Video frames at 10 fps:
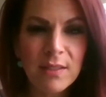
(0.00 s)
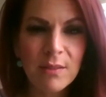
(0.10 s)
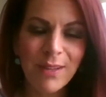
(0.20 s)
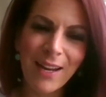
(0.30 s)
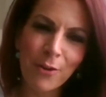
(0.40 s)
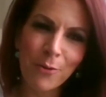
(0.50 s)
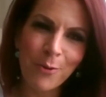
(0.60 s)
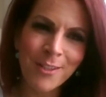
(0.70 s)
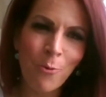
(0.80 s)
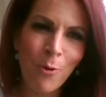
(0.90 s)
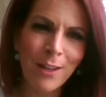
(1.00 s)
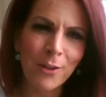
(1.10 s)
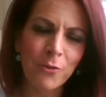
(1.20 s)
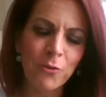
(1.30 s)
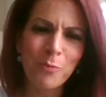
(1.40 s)
but every once in a while a
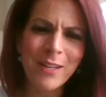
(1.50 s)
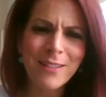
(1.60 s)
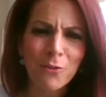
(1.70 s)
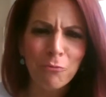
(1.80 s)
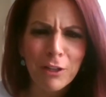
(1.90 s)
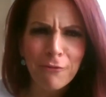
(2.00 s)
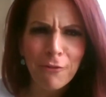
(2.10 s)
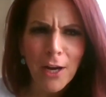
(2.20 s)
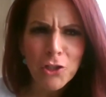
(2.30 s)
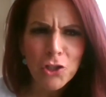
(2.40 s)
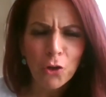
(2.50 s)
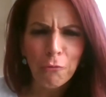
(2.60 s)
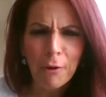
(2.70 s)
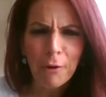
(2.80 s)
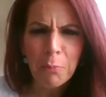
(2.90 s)
group needs a refresh or a
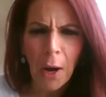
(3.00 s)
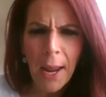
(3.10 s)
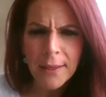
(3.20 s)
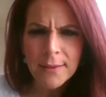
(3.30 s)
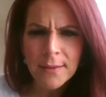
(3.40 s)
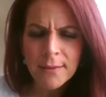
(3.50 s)
rebrand.